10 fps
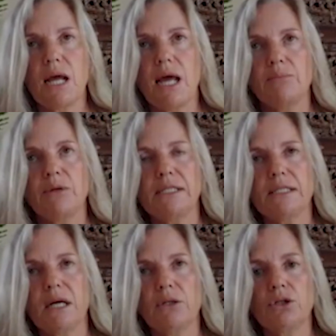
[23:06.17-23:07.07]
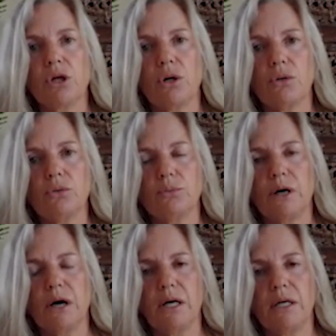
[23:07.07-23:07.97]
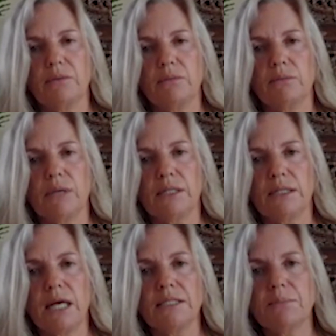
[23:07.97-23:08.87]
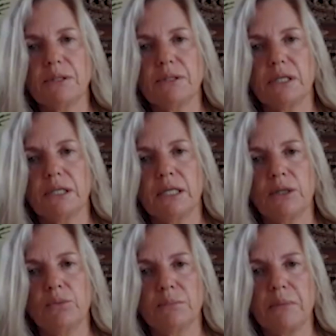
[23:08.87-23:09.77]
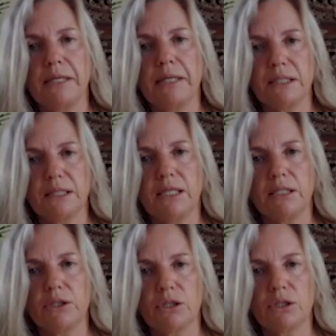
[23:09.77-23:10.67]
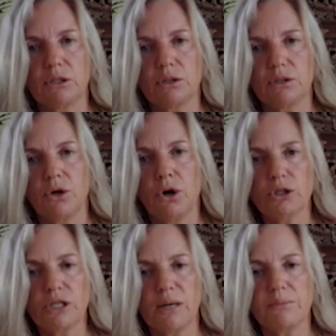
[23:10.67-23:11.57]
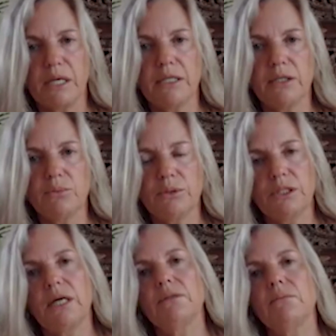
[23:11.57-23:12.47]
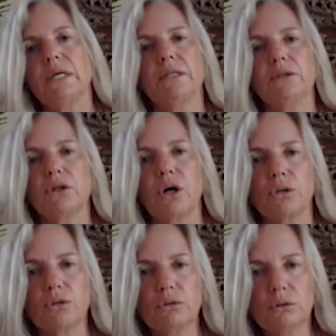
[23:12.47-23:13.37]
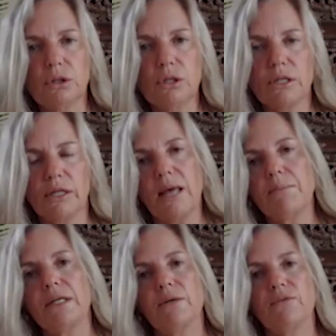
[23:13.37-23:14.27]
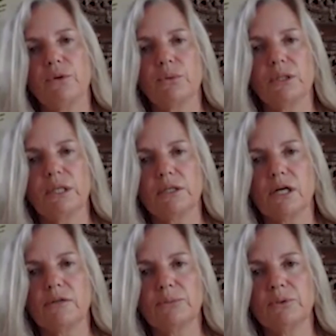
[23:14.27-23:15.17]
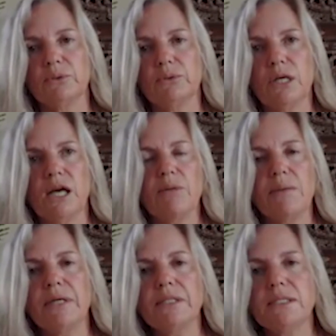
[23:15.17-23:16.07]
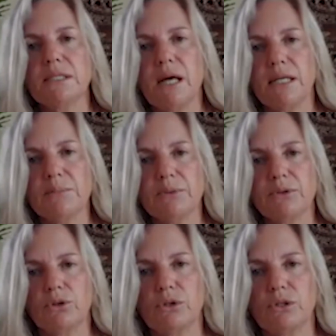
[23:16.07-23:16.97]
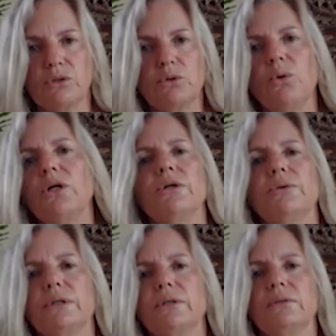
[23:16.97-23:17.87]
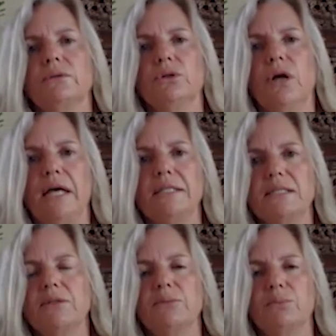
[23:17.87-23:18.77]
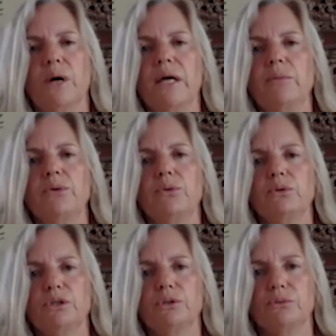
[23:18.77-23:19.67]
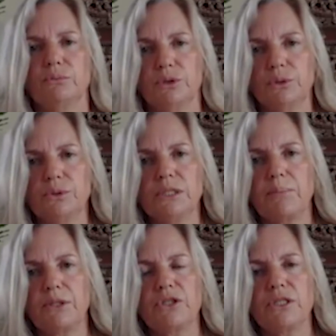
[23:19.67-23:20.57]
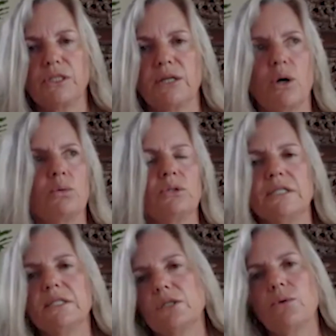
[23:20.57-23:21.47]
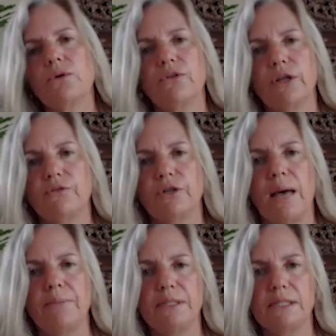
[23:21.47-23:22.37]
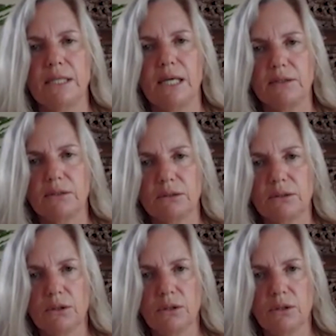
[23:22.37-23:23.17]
And my son told my mother's husband that he was made to get into the hot tub naked with the other men in the cult. And that made him feel really uncomfortable. And my mother's husband, who's a lawyer and, has the wherewithal to do something, just said, oh, let us know if it happens again.